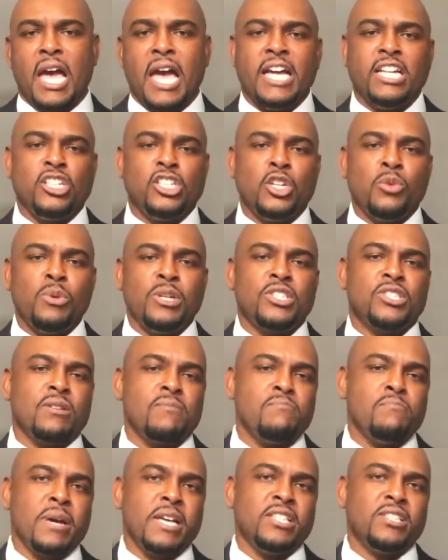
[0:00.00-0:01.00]
and doing
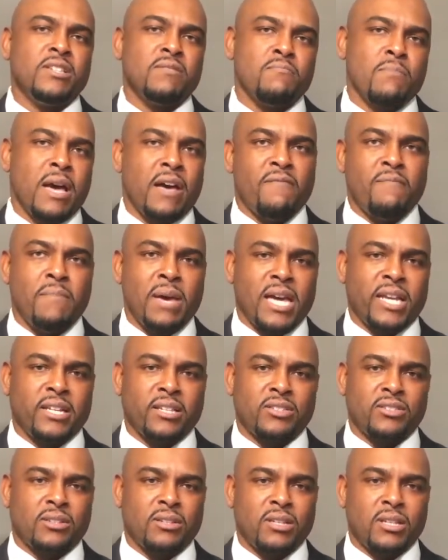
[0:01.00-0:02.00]
some basic
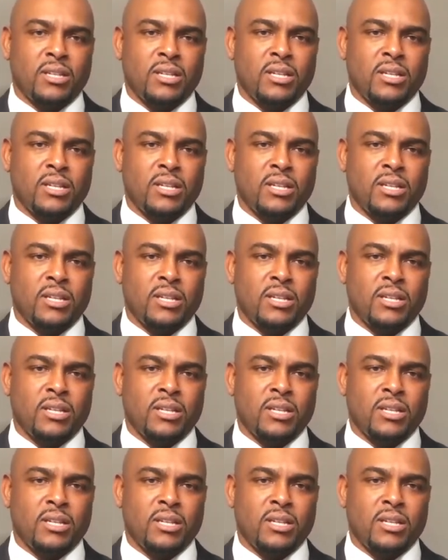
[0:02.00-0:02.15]
mathematics.